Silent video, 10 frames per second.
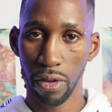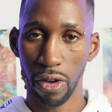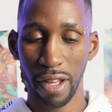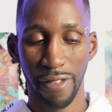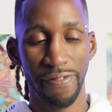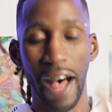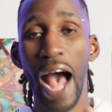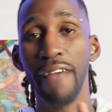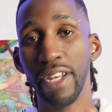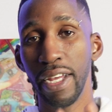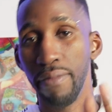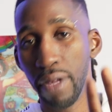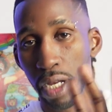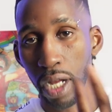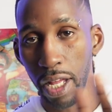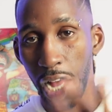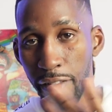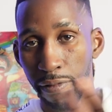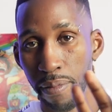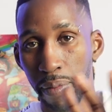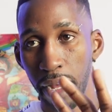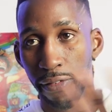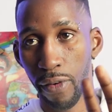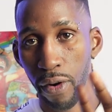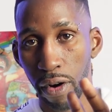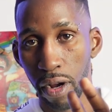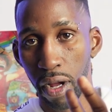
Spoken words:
So there's 5 teams in Chile I've played for.